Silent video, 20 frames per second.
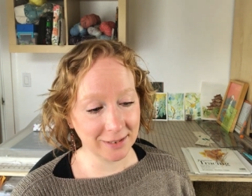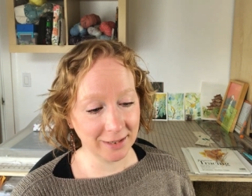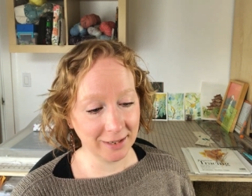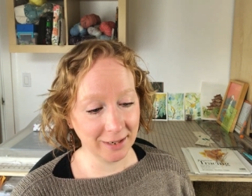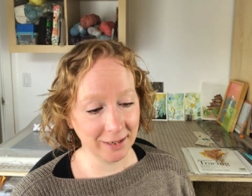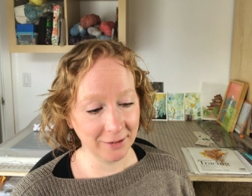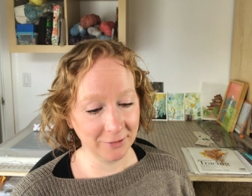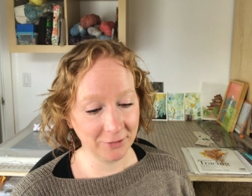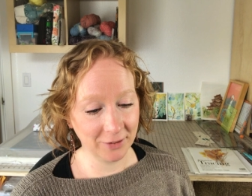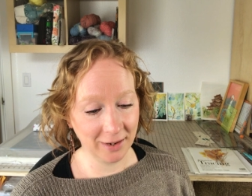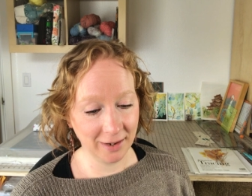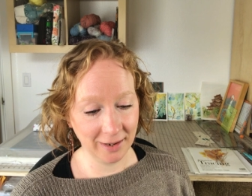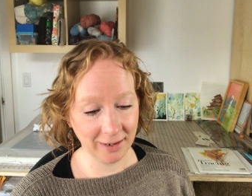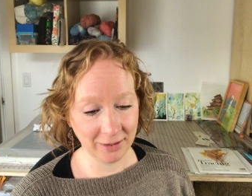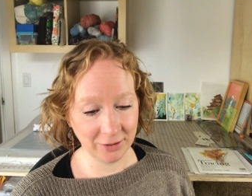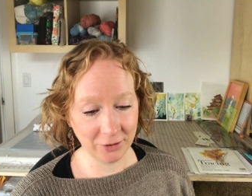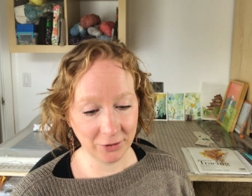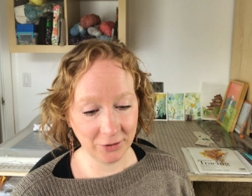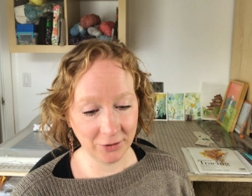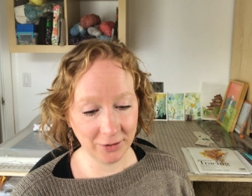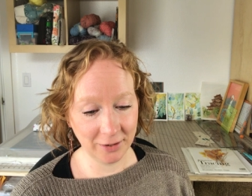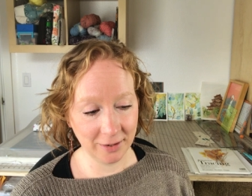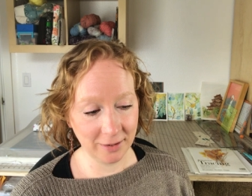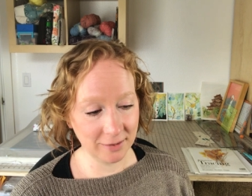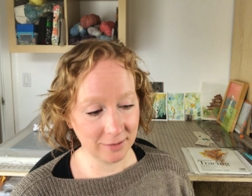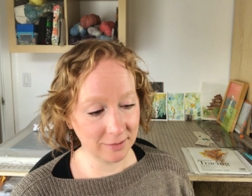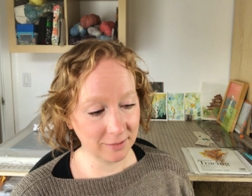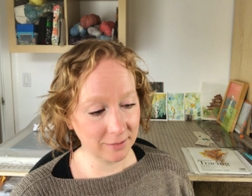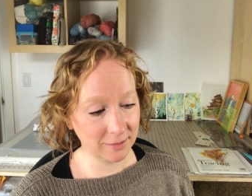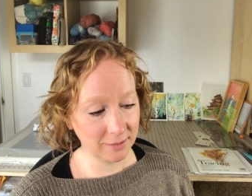if I could
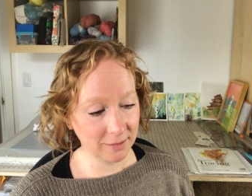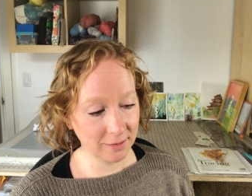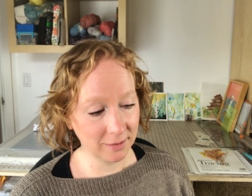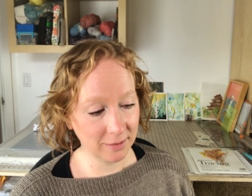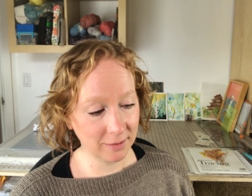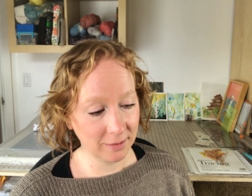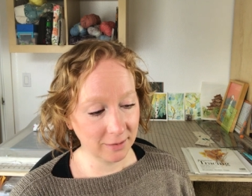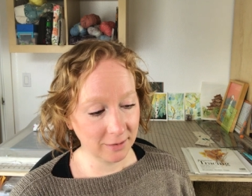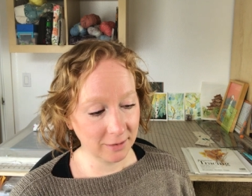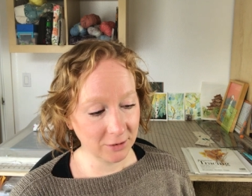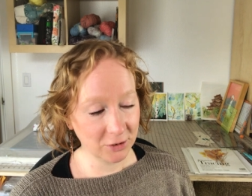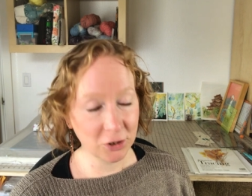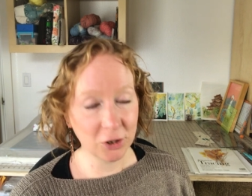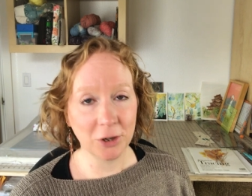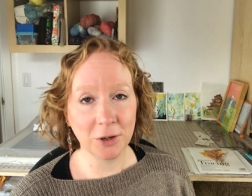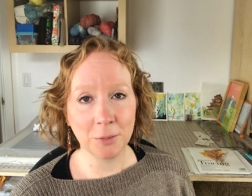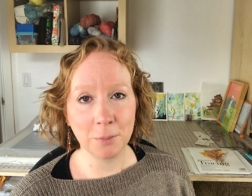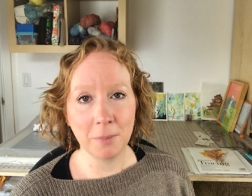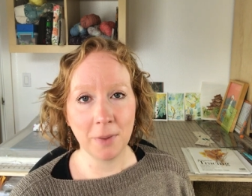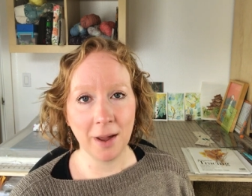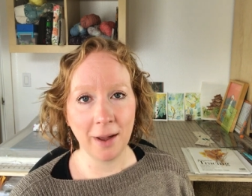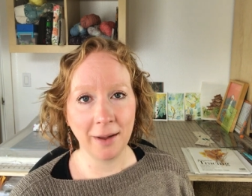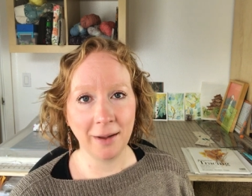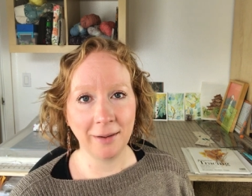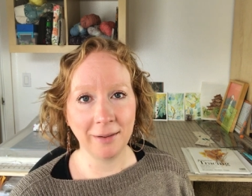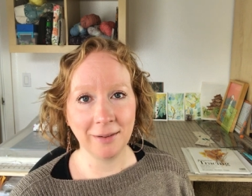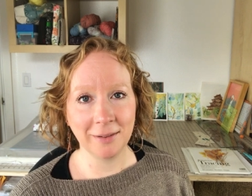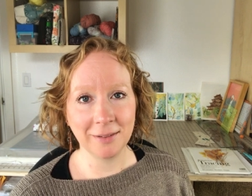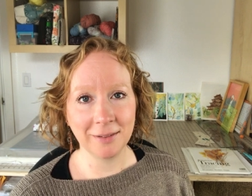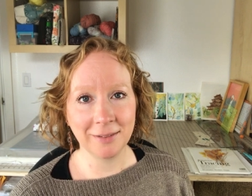turn
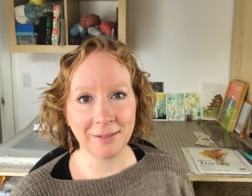my